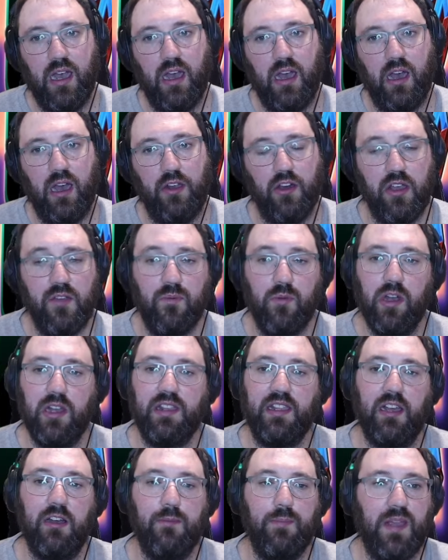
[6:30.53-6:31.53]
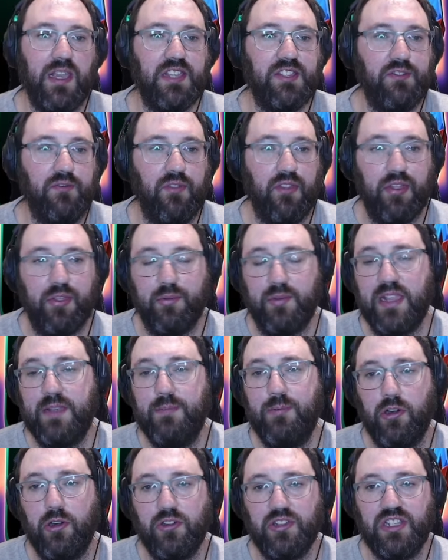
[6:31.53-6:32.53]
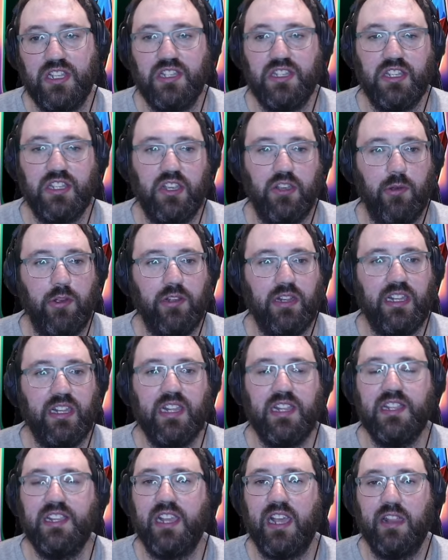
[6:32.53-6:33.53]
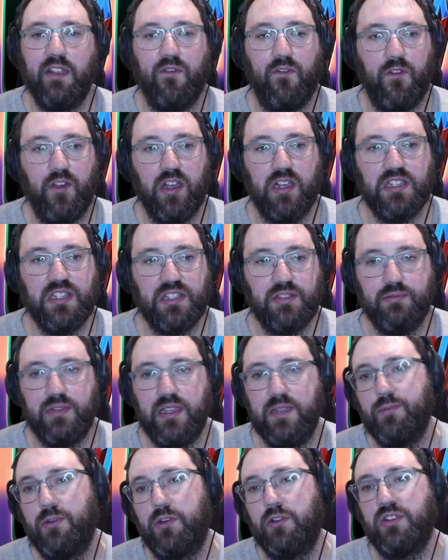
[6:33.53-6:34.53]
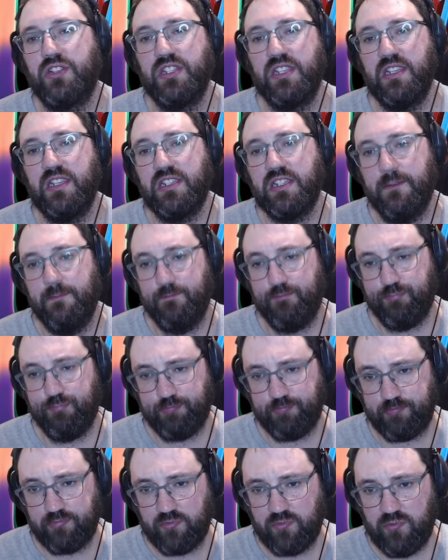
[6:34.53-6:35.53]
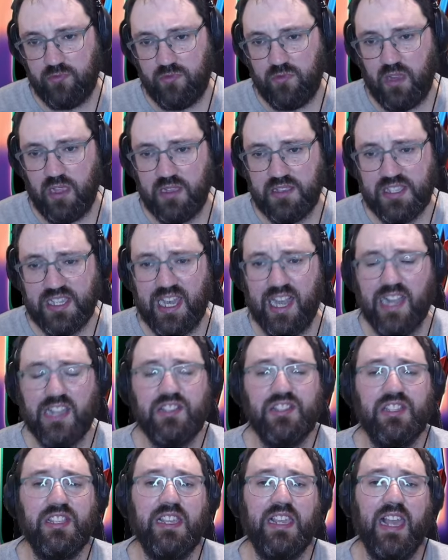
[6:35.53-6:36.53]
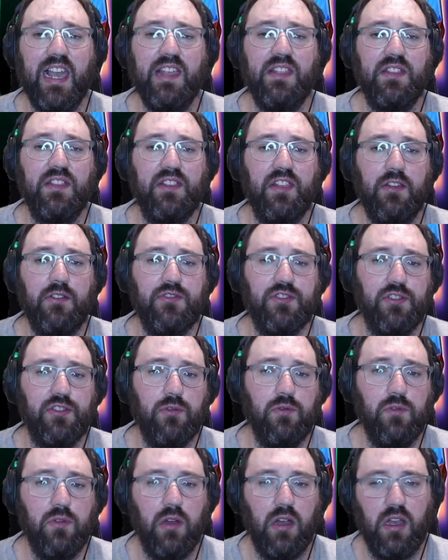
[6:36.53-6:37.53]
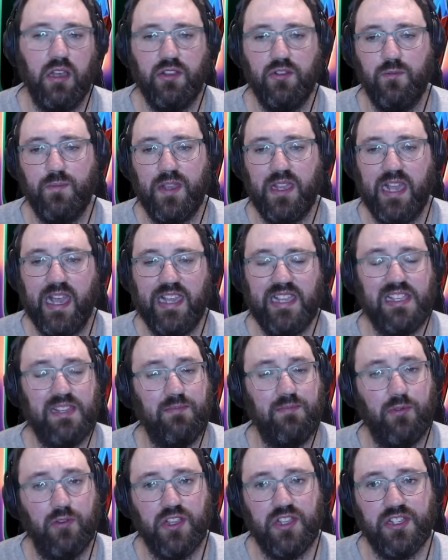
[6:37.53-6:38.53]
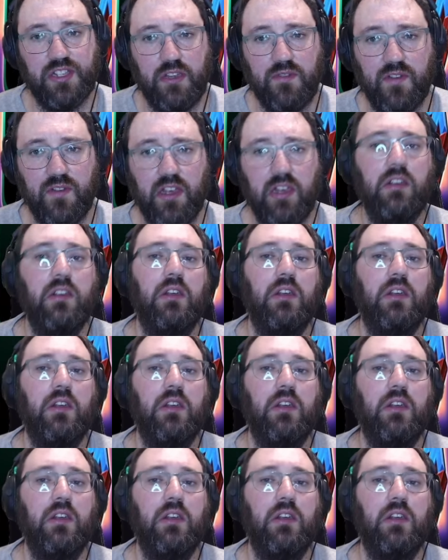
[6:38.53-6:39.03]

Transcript: And I've worked out based on 3 boxes. So you only need to get the first 3 boxes to actually get the total. You'll be 80 points over.